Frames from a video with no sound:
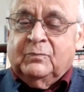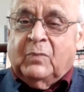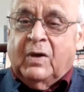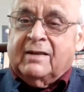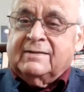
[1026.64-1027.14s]

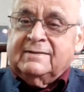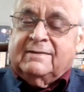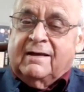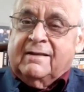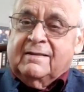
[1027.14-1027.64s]
Bharati
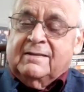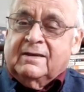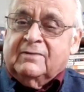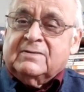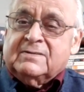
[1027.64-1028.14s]
Nari, the
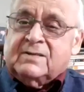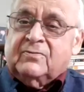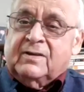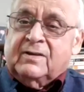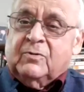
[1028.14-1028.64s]
ever
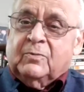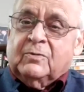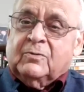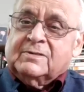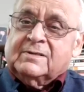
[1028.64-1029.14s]
suffering woman,
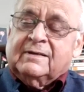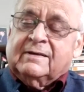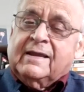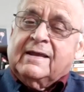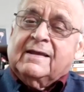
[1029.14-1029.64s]
was a
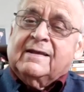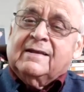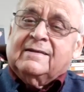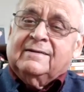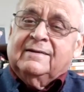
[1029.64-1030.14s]
great